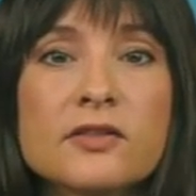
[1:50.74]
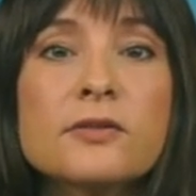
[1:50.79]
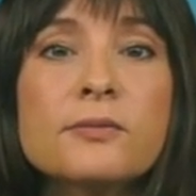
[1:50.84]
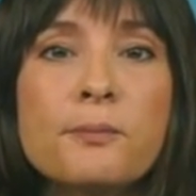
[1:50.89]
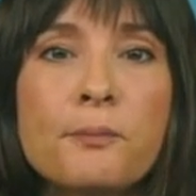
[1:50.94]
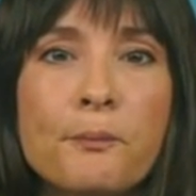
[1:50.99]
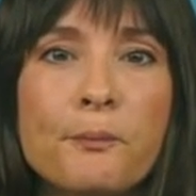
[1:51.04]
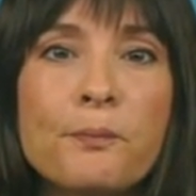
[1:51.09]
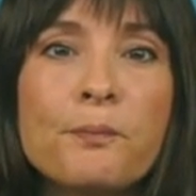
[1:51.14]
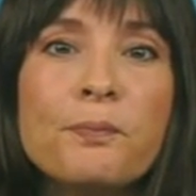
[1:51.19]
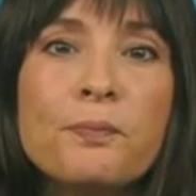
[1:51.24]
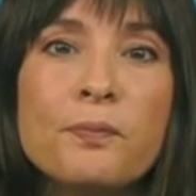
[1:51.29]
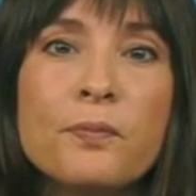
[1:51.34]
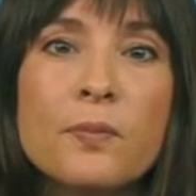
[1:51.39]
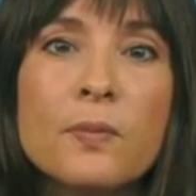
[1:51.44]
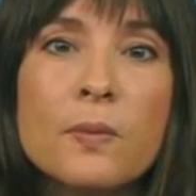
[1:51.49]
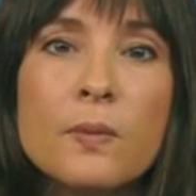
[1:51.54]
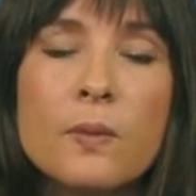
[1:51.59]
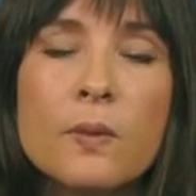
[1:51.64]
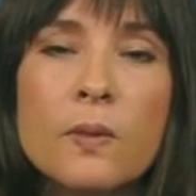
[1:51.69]
Can you tell
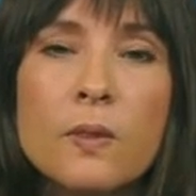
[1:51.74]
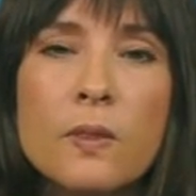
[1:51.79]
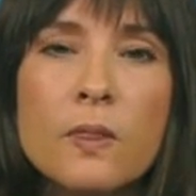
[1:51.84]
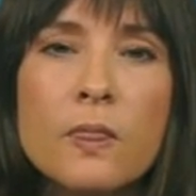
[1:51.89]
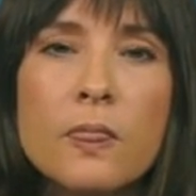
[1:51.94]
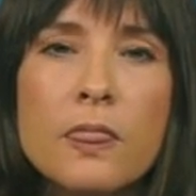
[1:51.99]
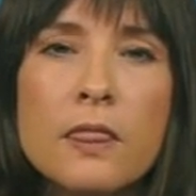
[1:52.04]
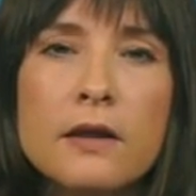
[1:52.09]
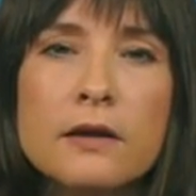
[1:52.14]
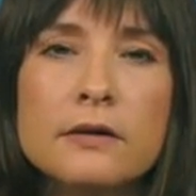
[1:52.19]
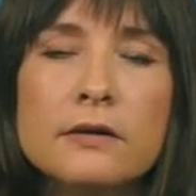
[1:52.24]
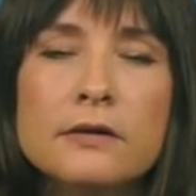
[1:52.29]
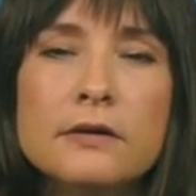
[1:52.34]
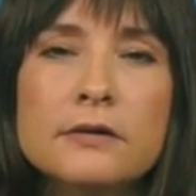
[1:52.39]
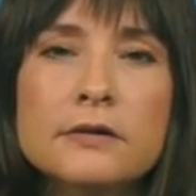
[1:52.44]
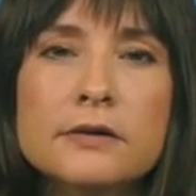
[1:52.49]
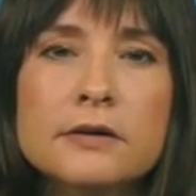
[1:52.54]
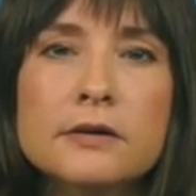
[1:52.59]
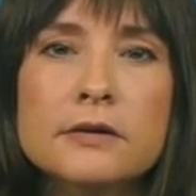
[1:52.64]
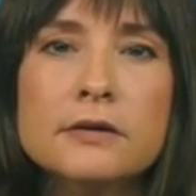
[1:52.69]
us your price
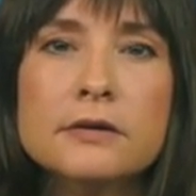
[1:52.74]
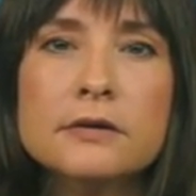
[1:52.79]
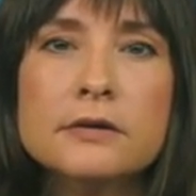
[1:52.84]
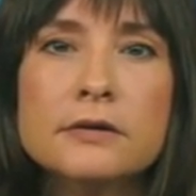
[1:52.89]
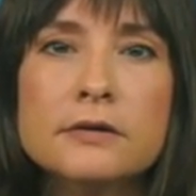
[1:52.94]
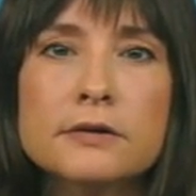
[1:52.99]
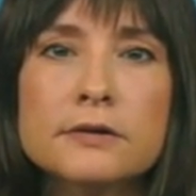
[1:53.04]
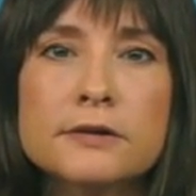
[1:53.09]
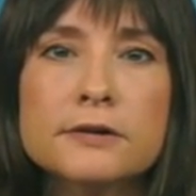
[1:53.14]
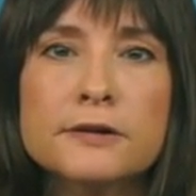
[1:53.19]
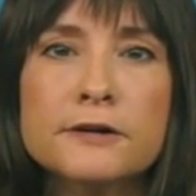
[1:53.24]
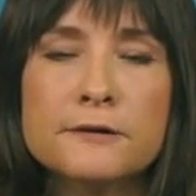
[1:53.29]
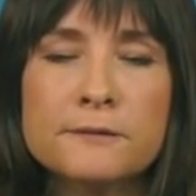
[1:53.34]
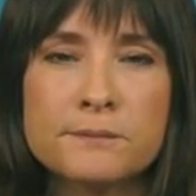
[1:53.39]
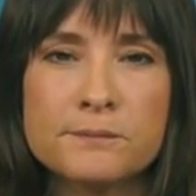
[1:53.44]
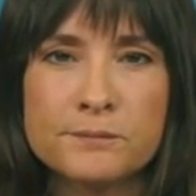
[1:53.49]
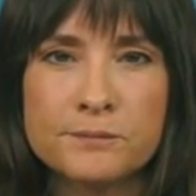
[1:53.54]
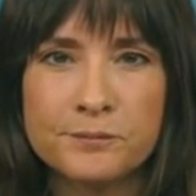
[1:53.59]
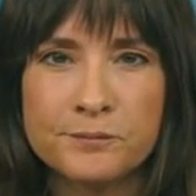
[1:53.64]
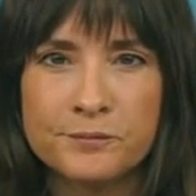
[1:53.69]
target? If it's
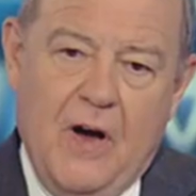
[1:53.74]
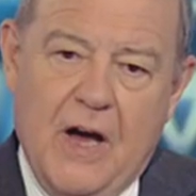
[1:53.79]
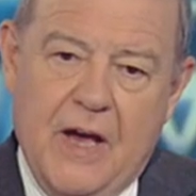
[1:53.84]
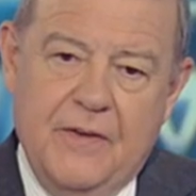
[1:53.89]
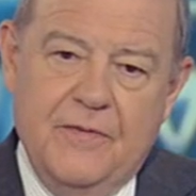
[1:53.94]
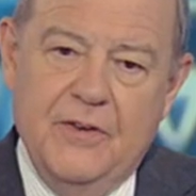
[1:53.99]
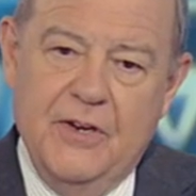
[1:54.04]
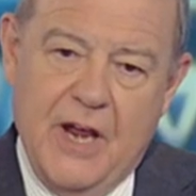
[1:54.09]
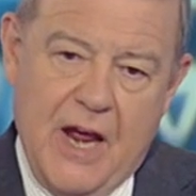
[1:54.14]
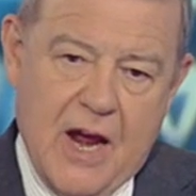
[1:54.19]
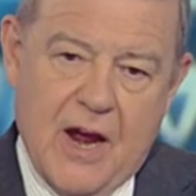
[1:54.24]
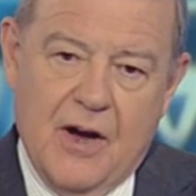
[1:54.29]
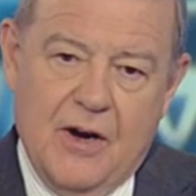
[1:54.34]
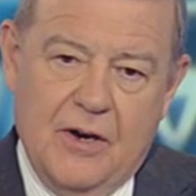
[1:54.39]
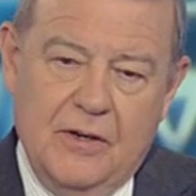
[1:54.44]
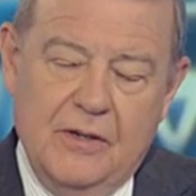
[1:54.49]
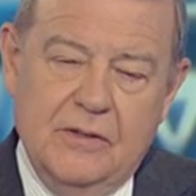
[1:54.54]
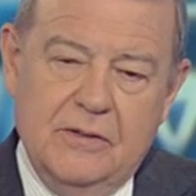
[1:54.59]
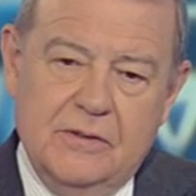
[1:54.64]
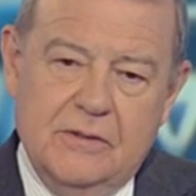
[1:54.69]
$245
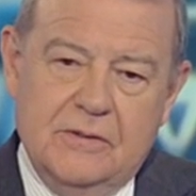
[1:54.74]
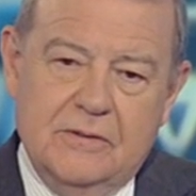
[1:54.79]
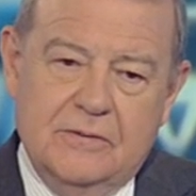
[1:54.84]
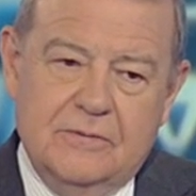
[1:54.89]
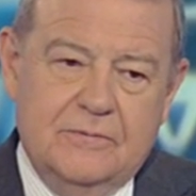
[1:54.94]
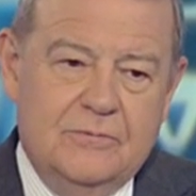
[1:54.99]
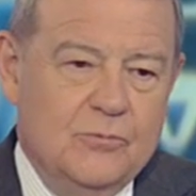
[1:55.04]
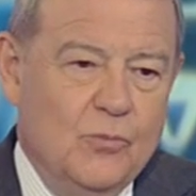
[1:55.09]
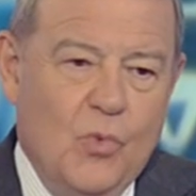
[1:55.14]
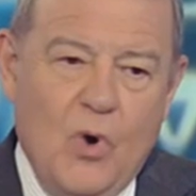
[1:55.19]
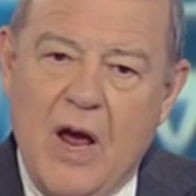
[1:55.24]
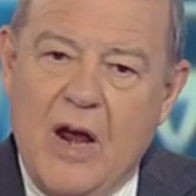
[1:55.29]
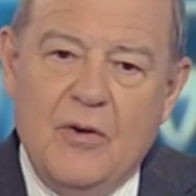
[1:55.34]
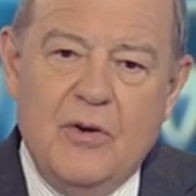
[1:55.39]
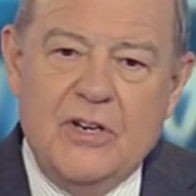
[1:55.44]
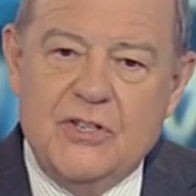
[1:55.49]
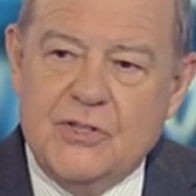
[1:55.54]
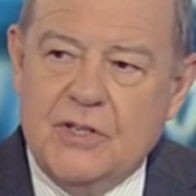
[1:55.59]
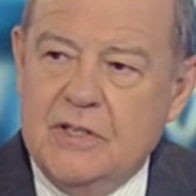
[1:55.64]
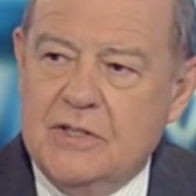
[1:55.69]
now, where
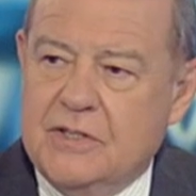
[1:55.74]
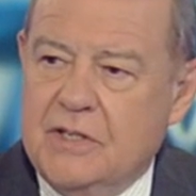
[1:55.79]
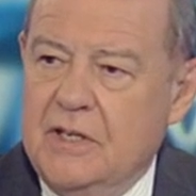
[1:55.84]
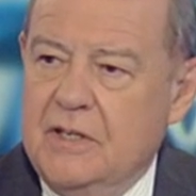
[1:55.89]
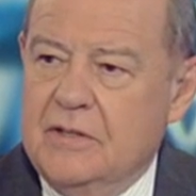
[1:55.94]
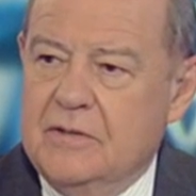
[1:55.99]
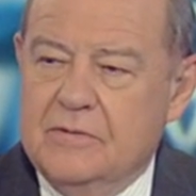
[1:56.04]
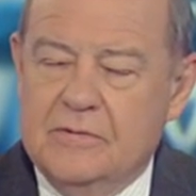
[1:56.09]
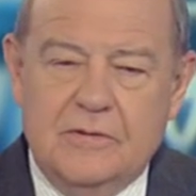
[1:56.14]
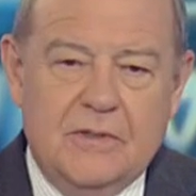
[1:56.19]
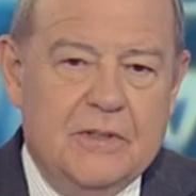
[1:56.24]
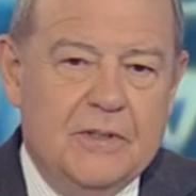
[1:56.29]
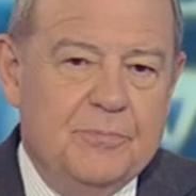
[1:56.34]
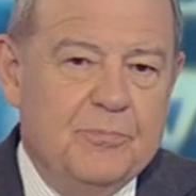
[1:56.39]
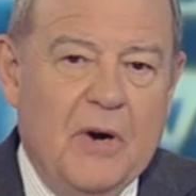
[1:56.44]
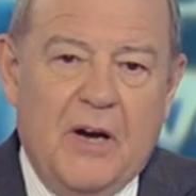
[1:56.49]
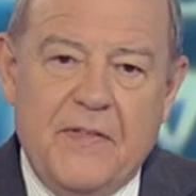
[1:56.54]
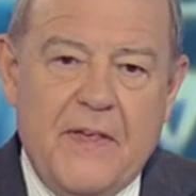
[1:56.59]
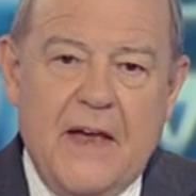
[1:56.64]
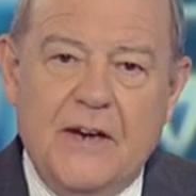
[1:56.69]
is it in
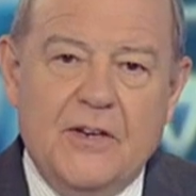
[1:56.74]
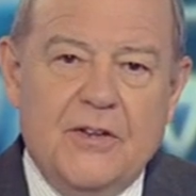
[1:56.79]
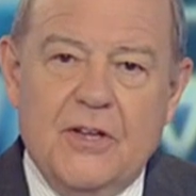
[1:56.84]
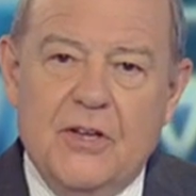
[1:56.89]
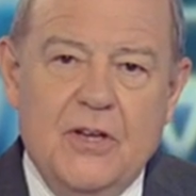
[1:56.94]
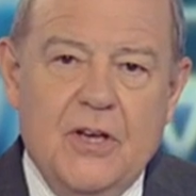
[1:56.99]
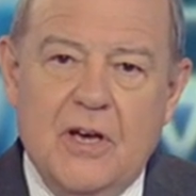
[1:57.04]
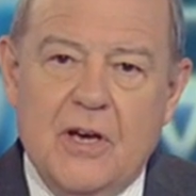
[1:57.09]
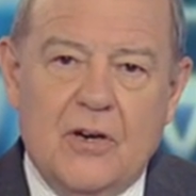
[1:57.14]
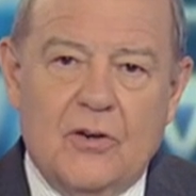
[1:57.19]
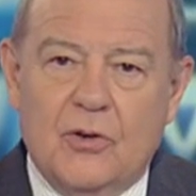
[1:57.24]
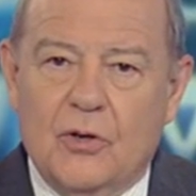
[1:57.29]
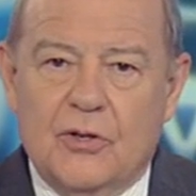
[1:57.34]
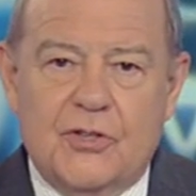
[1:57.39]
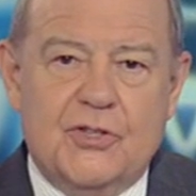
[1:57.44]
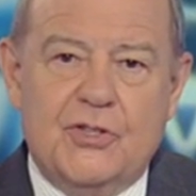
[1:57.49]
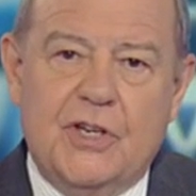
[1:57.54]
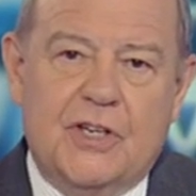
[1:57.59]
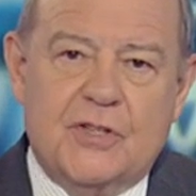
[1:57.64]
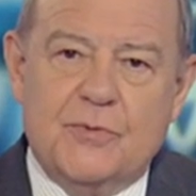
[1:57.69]
by the end of the year or
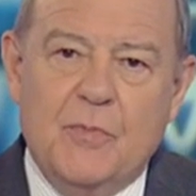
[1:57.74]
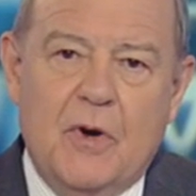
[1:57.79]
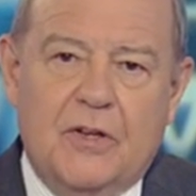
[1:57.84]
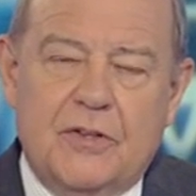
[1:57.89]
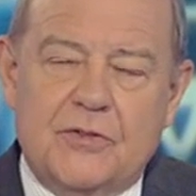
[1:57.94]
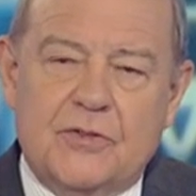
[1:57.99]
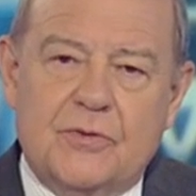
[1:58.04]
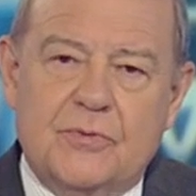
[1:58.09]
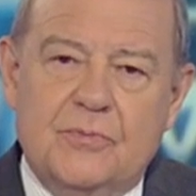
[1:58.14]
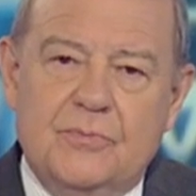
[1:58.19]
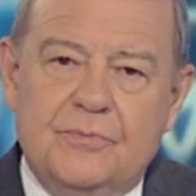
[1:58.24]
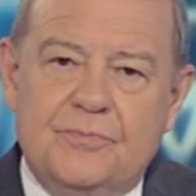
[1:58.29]
6 months?